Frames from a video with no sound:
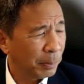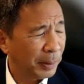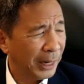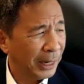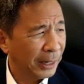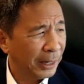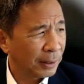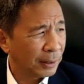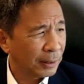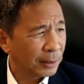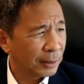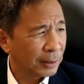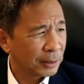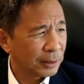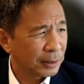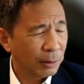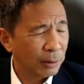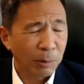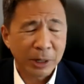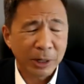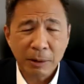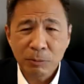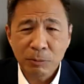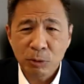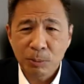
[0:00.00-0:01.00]
bank,
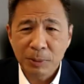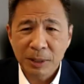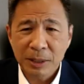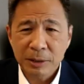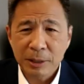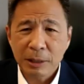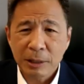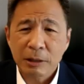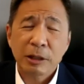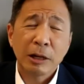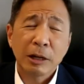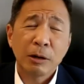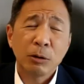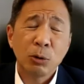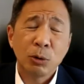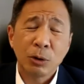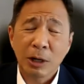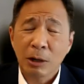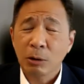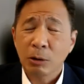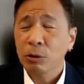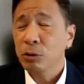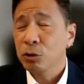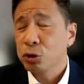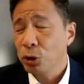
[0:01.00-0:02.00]
someone came to me and said, "Hey, Long, I
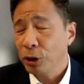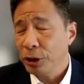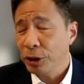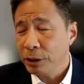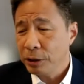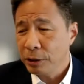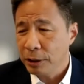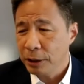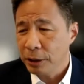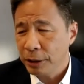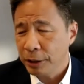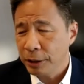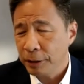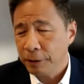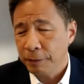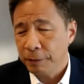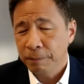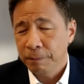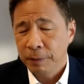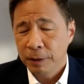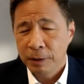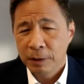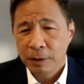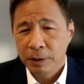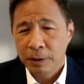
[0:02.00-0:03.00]
want to join the
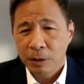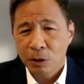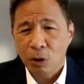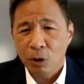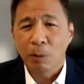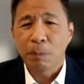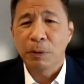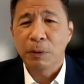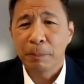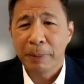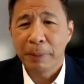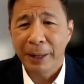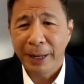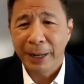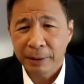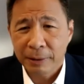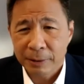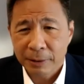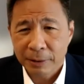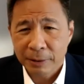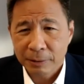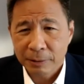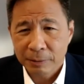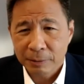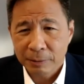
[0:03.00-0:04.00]
corporate bank."
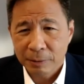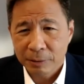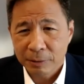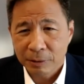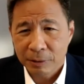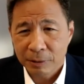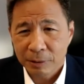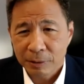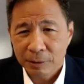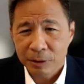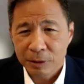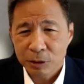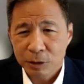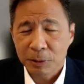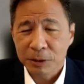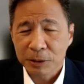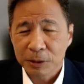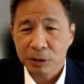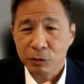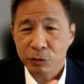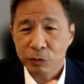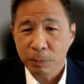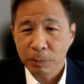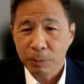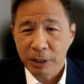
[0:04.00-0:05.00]
This
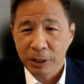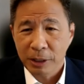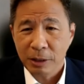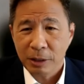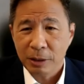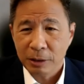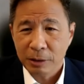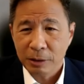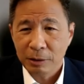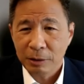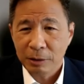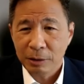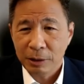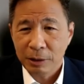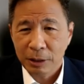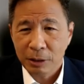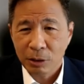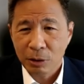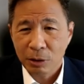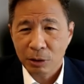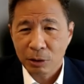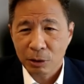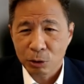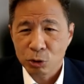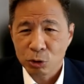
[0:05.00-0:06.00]
person's from the
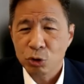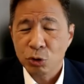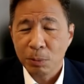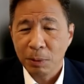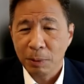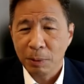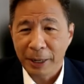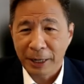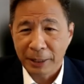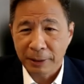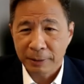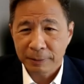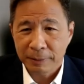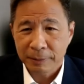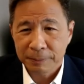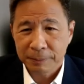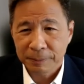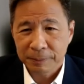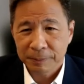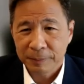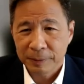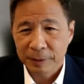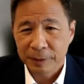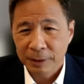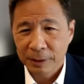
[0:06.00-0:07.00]
consumer bank.
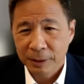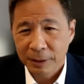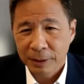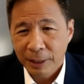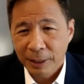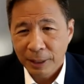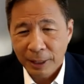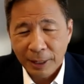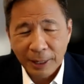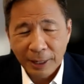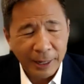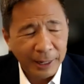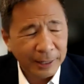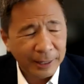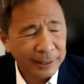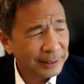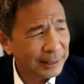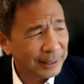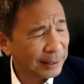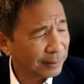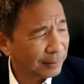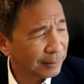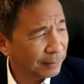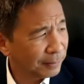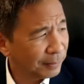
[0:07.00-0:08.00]
And he
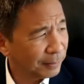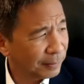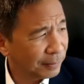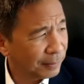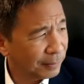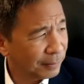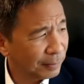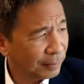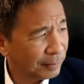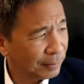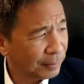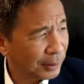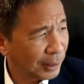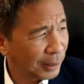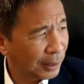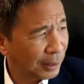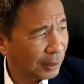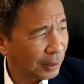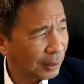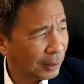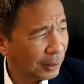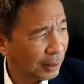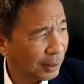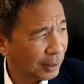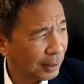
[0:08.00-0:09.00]
said,
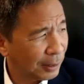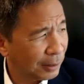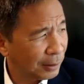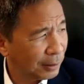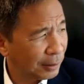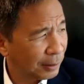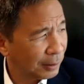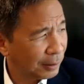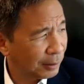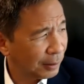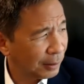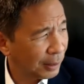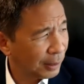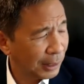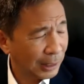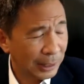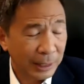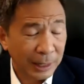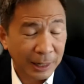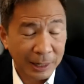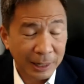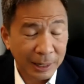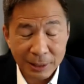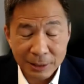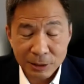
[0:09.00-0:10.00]
I
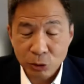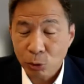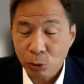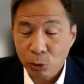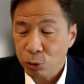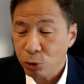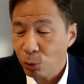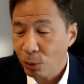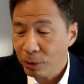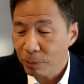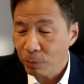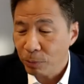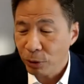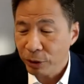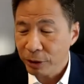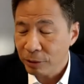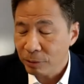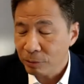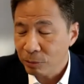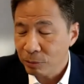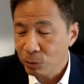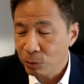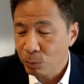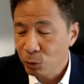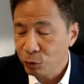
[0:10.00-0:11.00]
asked, "So you want to
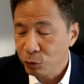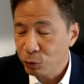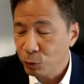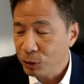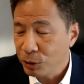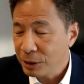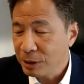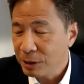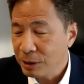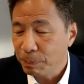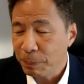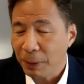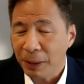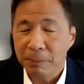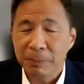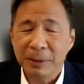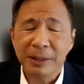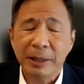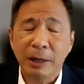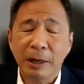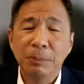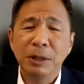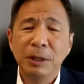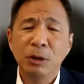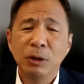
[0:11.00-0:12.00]
move to this department?
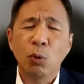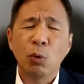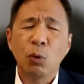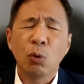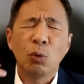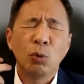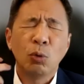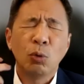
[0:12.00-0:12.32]
Tell me,